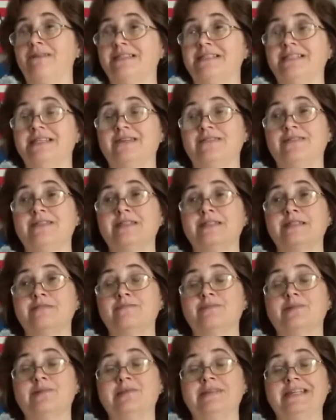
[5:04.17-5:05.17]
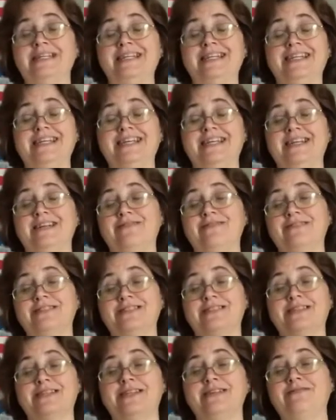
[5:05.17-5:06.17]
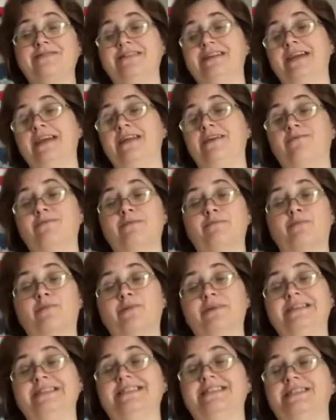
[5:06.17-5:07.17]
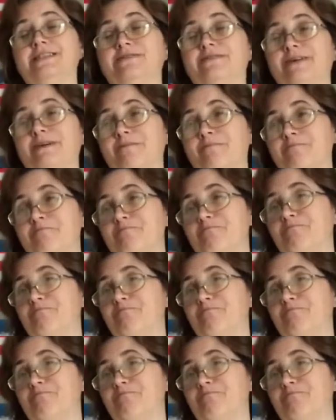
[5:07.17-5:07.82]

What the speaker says: myself this morning and it was 181.0.